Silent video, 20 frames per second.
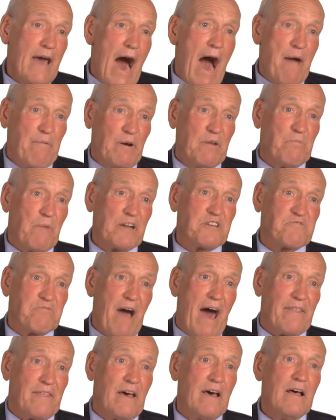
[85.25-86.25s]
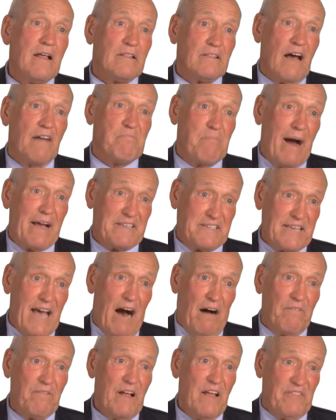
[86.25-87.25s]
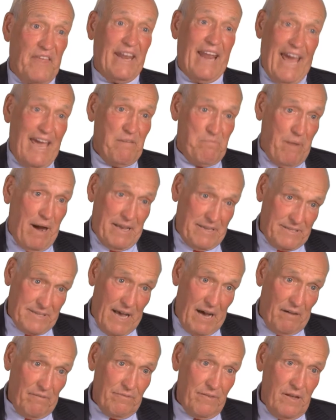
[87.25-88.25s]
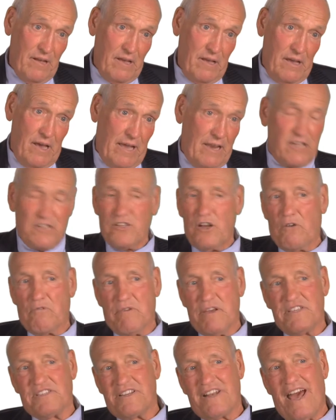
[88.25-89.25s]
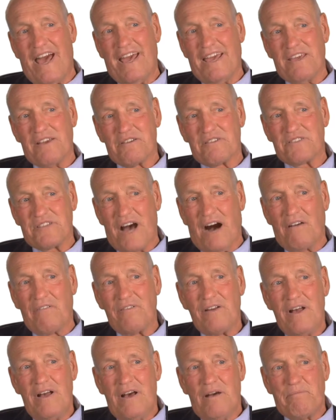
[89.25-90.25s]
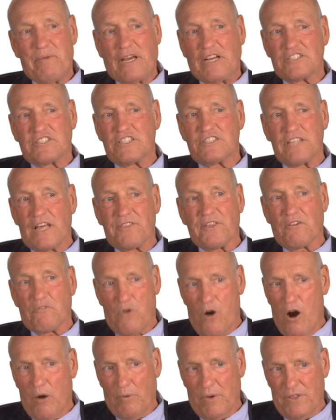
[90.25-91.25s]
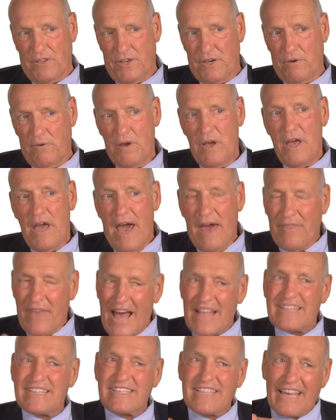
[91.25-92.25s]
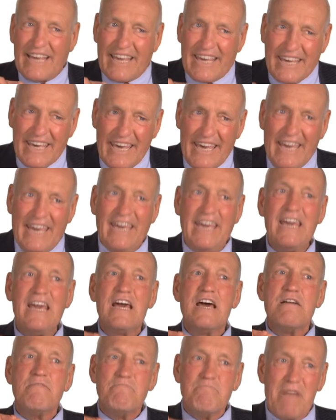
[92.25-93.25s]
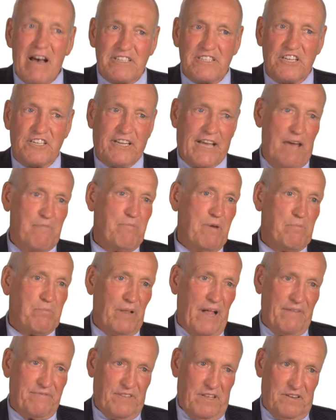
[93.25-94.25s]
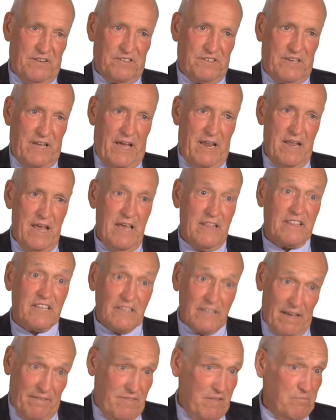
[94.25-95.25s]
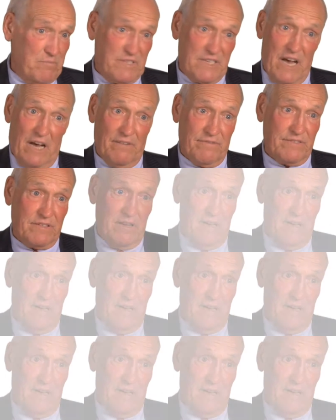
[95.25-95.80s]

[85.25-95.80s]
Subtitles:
I would much rather love myself than hate myself. And there's no reason to hate yourself because there's nothing wrong with you. And that's the key message gay people have to understand, to love themselves.